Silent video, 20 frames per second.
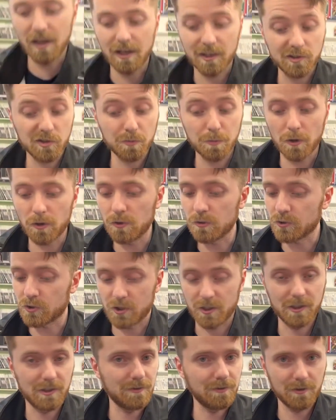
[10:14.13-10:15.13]

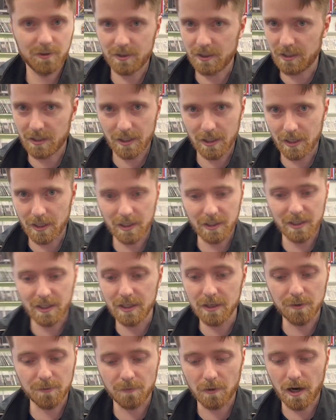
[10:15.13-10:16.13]
Expulsion, you can hit
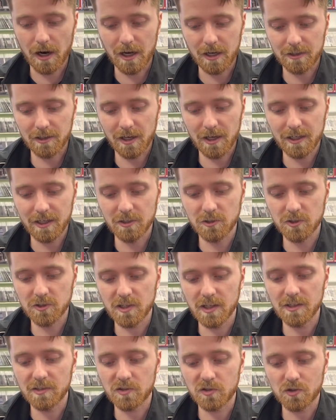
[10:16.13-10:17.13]
Erad. Like, it just
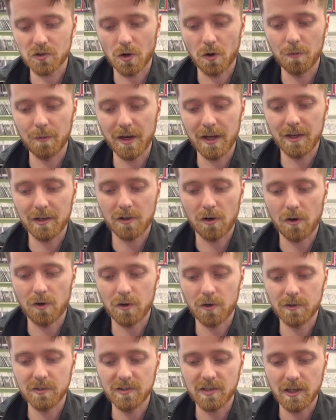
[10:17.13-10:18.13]
hits so many
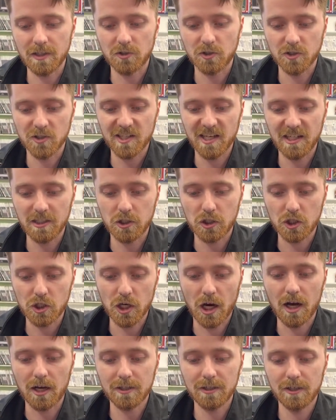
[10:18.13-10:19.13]
cards that just get
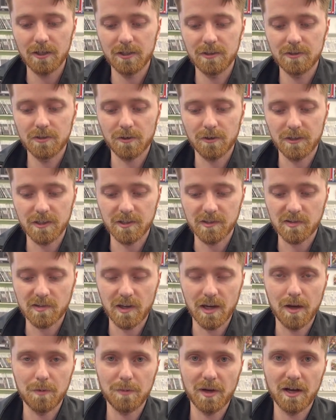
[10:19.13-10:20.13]
shotgun during the
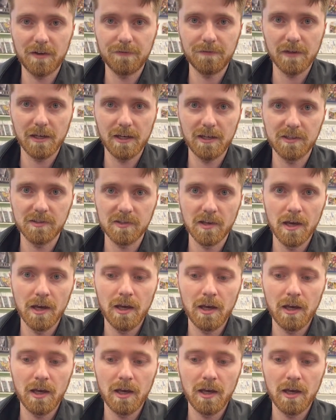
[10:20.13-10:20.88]
standby phase.